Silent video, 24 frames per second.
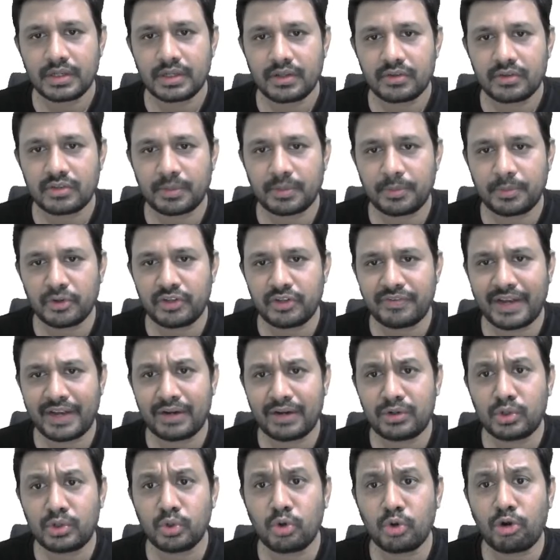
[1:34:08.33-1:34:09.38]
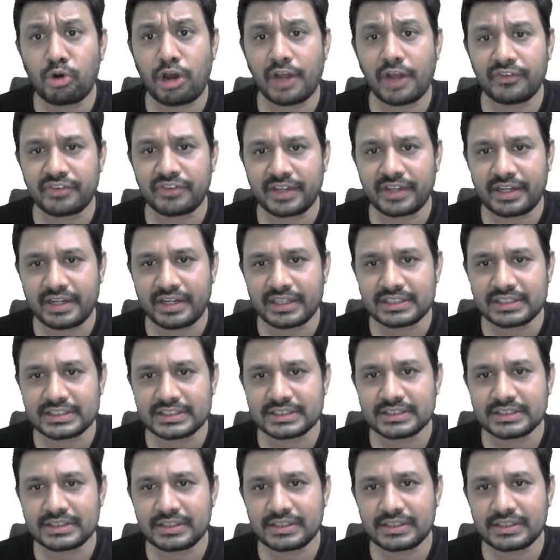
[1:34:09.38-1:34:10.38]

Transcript: Suppose if I have two cos signals,